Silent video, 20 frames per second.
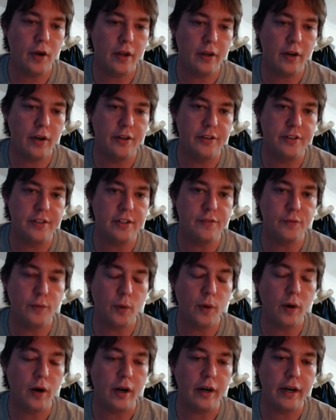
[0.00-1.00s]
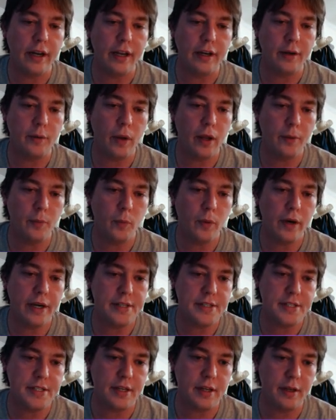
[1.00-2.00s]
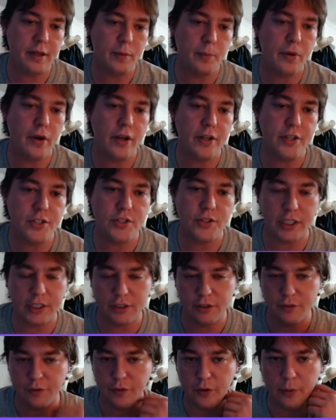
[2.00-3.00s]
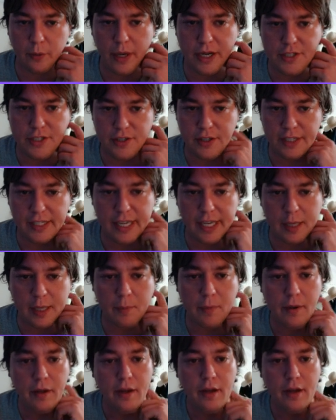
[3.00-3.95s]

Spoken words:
on d4 and white's pawn structure for the rest of the game.